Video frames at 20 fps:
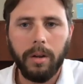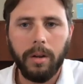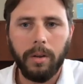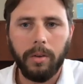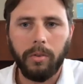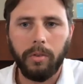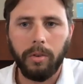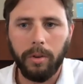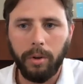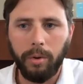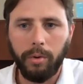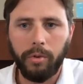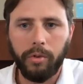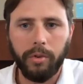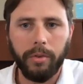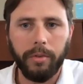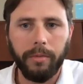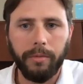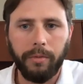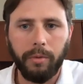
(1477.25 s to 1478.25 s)

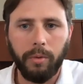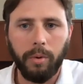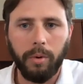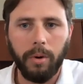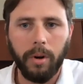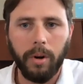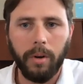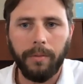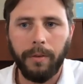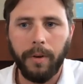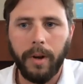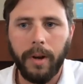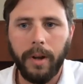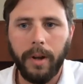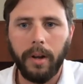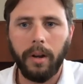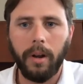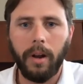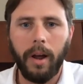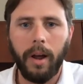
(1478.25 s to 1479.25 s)
solution for
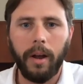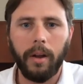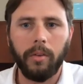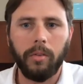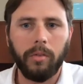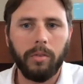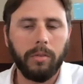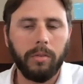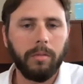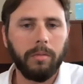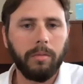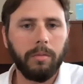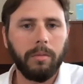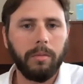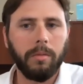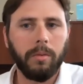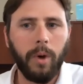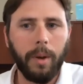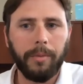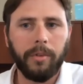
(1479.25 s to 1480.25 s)
getting a nice
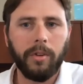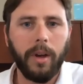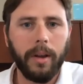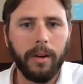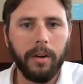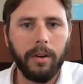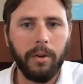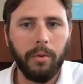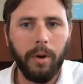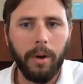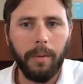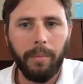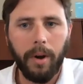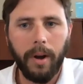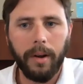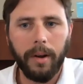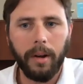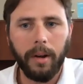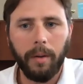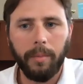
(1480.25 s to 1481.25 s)
website and UA
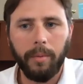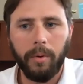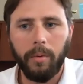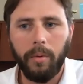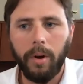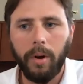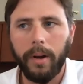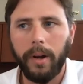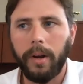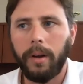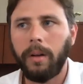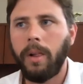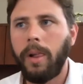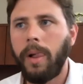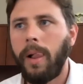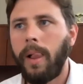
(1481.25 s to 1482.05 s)
branding up and running.